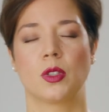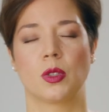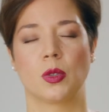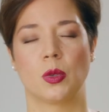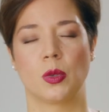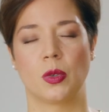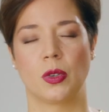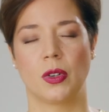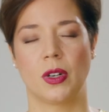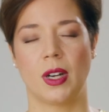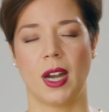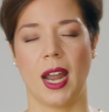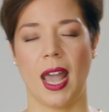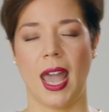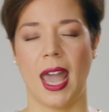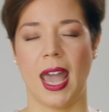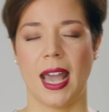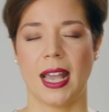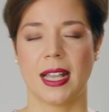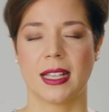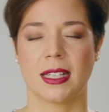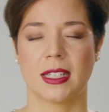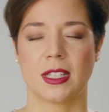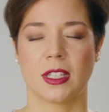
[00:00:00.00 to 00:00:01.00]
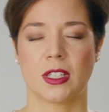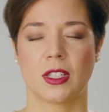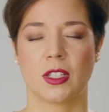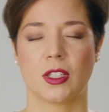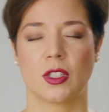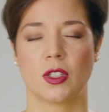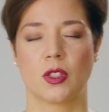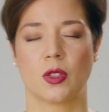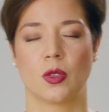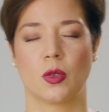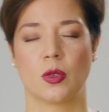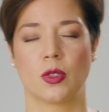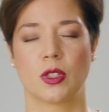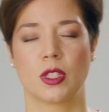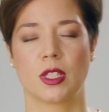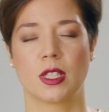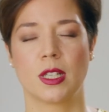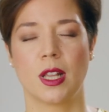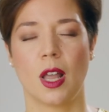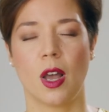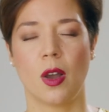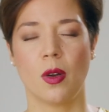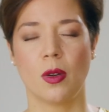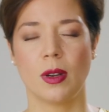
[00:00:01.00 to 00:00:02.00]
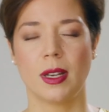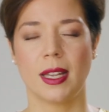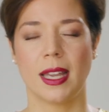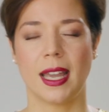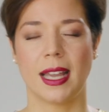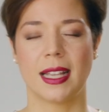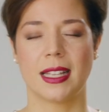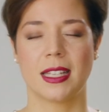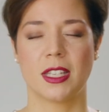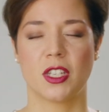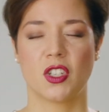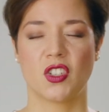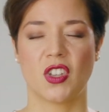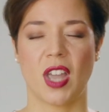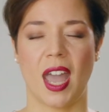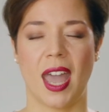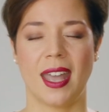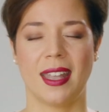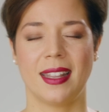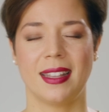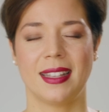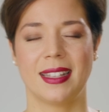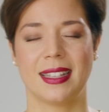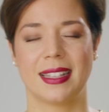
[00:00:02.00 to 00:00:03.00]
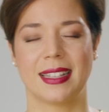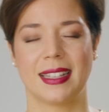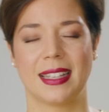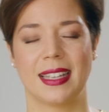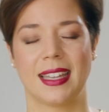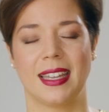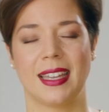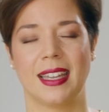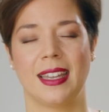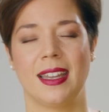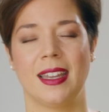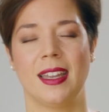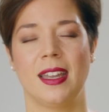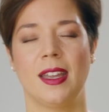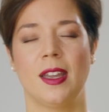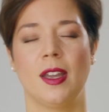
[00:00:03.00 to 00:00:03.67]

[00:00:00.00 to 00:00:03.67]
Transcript: to rest, to slowly and gently